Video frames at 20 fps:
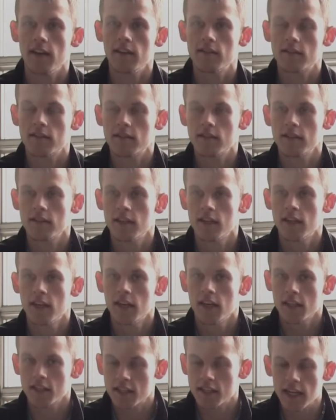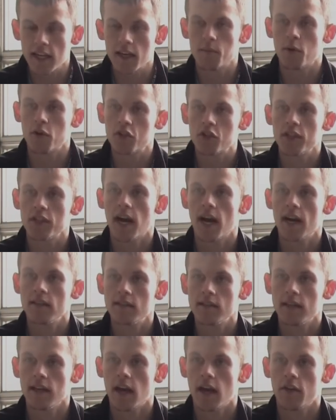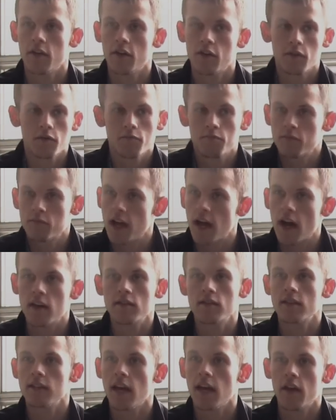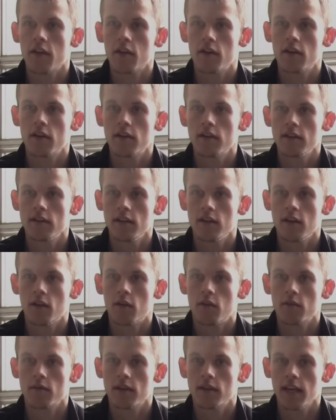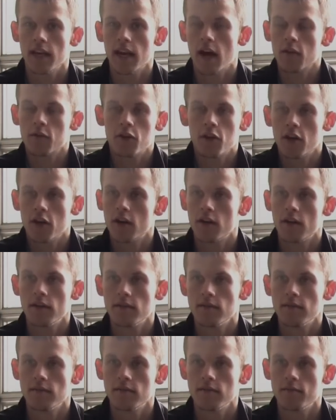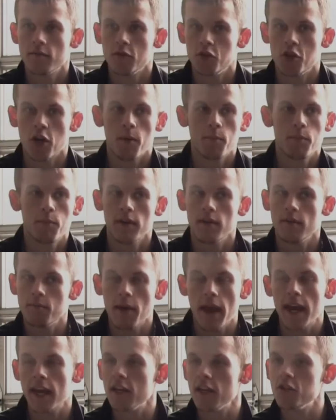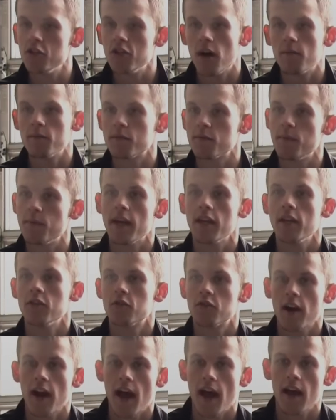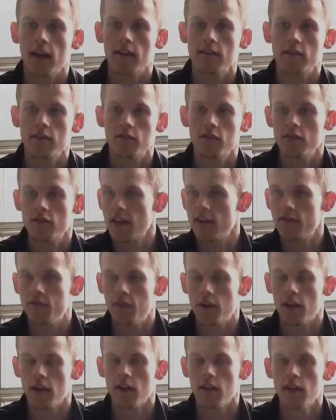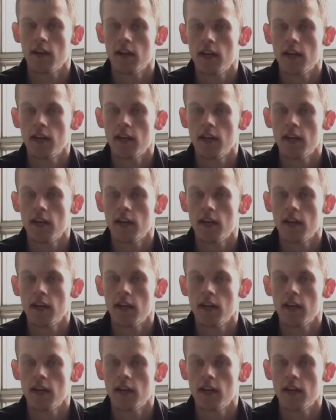It's it's getting a bunch of guys together, gals together, you know, getting out there and jumping, making jumps, making tracks, and just having fun.